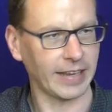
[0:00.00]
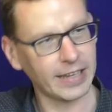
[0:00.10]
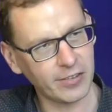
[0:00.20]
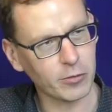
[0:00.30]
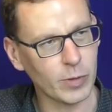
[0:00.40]
And
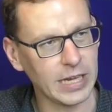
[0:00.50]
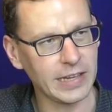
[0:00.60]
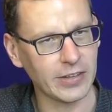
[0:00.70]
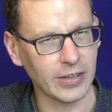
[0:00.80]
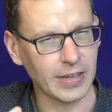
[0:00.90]
this is really
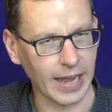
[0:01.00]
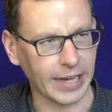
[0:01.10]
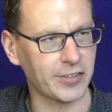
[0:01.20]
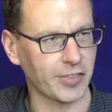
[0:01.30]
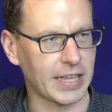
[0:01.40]
the
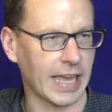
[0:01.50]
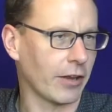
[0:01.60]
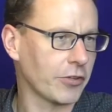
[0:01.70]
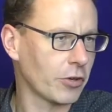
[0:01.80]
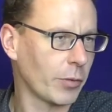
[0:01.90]
nice thing, and
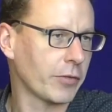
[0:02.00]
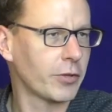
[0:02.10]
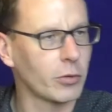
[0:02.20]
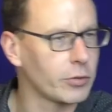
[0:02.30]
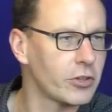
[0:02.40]
also one of the
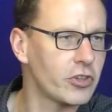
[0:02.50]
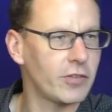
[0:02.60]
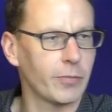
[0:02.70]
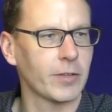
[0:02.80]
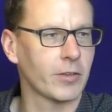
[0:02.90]
good
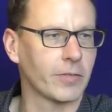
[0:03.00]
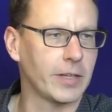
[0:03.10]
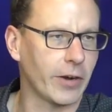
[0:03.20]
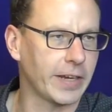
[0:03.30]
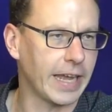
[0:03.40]
achievements of the
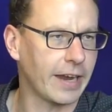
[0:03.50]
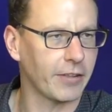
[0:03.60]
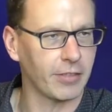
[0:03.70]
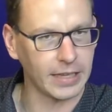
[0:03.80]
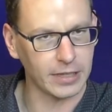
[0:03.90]
RDA, I think.